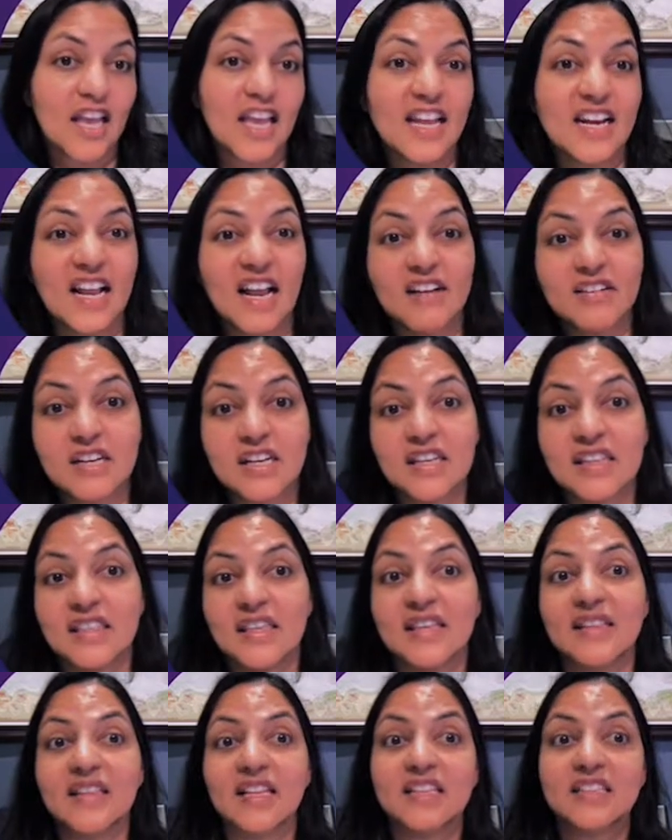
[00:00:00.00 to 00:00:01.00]
and
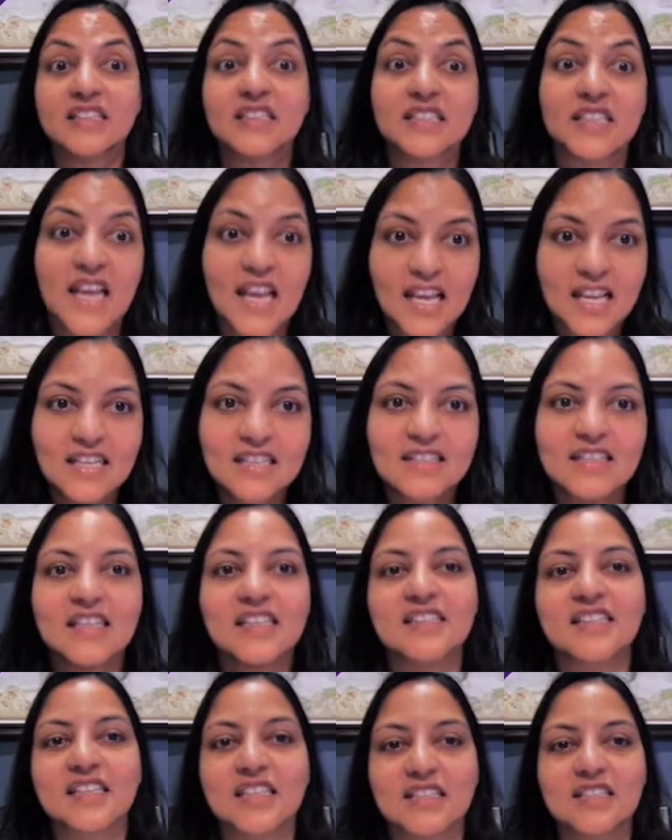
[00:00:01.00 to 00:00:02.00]
anything that stays
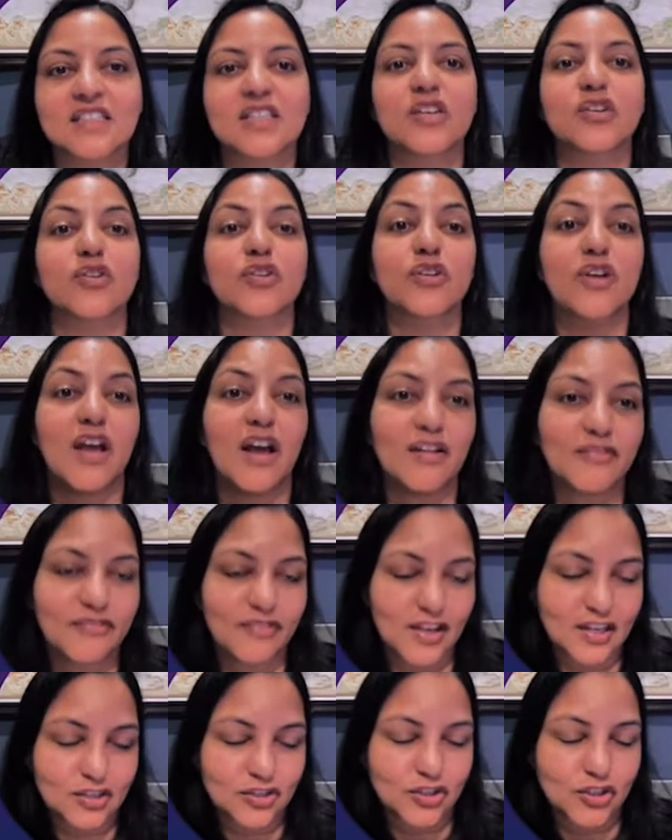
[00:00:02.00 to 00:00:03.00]
is considered a
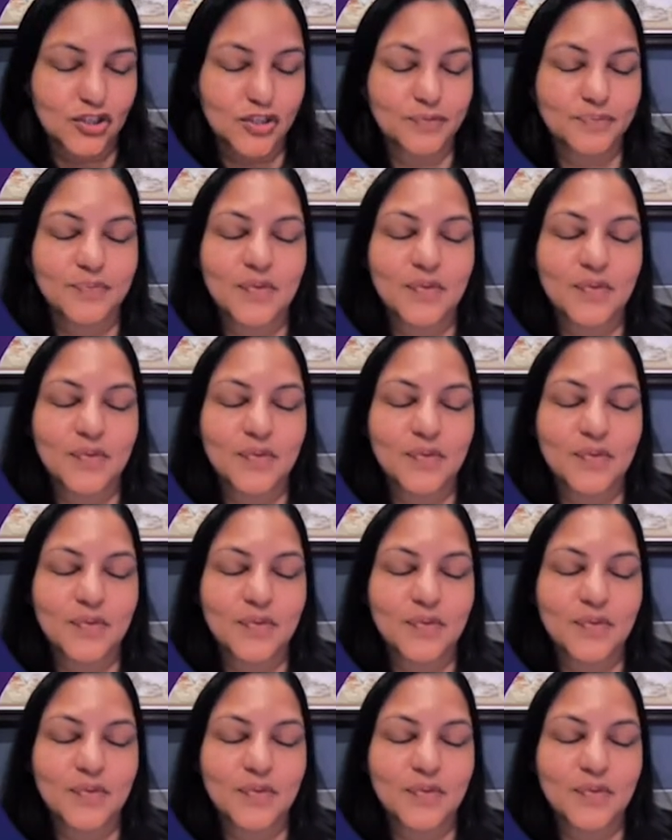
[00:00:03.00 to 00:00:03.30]
fixture.